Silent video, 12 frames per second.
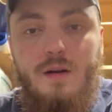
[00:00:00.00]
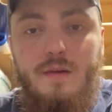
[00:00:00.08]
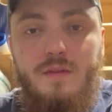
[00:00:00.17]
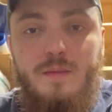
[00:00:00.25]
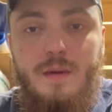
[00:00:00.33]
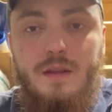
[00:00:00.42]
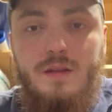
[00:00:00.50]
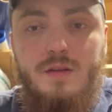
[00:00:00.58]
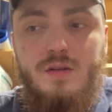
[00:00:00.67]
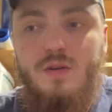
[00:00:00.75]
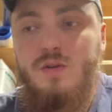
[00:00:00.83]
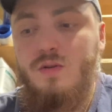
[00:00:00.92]
have to make
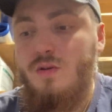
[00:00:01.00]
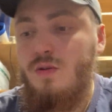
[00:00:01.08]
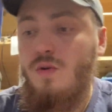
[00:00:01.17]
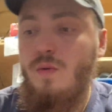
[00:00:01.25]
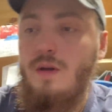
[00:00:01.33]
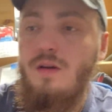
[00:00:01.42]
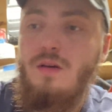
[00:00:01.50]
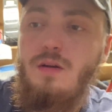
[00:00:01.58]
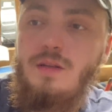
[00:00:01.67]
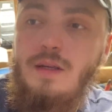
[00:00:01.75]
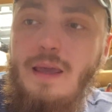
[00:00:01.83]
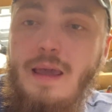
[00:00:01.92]
this quick
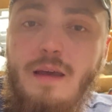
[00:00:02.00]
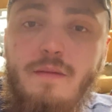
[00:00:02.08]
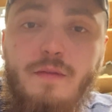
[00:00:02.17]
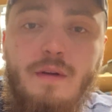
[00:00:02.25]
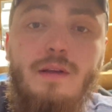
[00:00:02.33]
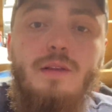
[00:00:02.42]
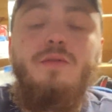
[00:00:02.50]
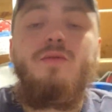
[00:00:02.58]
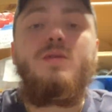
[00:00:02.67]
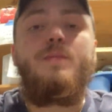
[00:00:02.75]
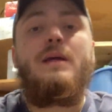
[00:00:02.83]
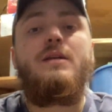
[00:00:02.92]
because I have very little
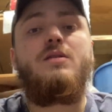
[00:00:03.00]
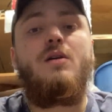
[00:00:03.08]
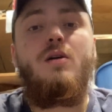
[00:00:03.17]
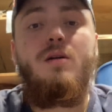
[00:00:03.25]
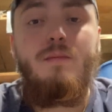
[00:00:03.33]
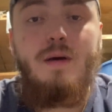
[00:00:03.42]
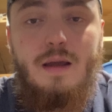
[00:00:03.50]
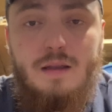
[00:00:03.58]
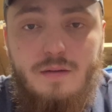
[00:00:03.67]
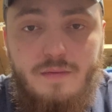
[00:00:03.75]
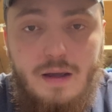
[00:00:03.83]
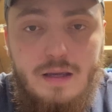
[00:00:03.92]
space on my
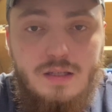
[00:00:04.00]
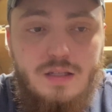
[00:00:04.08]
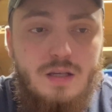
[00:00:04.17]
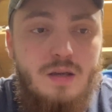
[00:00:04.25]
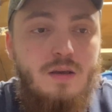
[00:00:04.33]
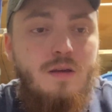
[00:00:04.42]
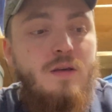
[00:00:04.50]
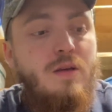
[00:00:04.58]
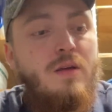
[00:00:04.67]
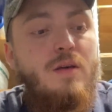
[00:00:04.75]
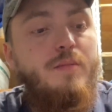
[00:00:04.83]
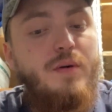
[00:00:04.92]
device.
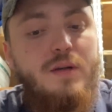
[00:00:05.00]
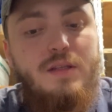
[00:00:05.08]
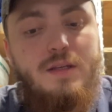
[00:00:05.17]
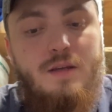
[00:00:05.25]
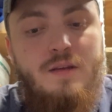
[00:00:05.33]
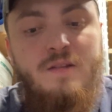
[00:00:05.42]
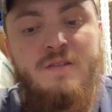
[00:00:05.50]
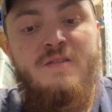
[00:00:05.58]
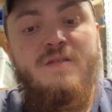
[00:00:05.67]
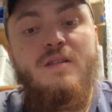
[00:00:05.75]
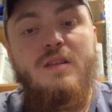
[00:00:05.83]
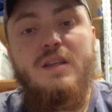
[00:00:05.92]
But
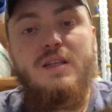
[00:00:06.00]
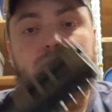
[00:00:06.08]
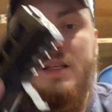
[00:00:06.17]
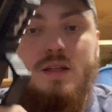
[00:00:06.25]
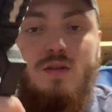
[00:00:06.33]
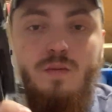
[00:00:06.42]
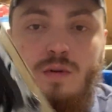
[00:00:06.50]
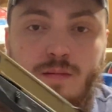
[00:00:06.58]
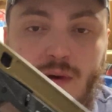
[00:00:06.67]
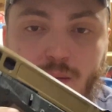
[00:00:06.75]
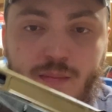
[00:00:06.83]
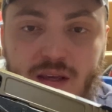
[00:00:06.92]
this is one of
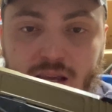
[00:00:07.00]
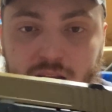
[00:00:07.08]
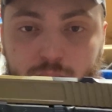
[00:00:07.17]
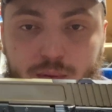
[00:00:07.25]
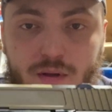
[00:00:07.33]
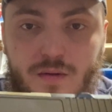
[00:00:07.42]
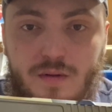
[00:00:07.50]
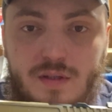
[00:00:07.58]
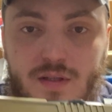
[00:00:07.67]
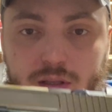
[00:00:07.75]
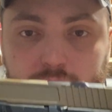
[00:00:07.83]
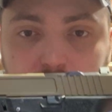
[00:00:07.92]
my P80
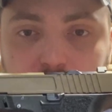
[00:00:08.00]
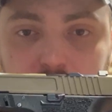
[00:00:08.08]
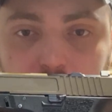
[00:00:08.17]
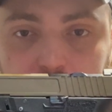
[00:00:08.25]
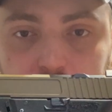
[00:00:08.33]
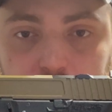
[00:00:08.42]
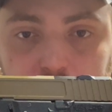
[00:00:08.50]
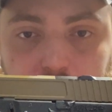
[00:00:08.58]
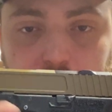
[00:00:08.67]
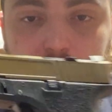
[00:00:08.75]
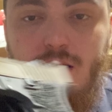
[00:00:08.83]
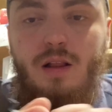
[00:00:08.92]
builds. This is
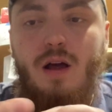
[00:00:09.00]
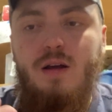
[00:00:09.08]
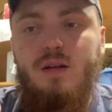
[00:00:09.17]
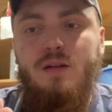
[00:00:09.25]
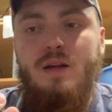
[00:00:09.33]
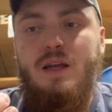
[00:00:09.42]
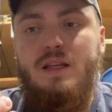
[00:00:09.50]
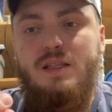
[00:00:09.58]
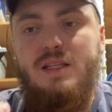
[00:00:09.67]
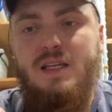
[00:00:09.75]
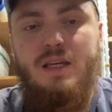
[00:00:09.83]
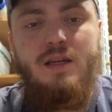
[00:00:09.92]
a Glock
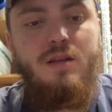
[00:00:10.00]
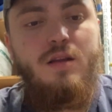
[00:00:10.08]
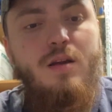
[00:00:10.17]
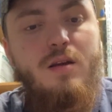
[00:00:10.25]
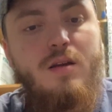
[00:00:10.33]
19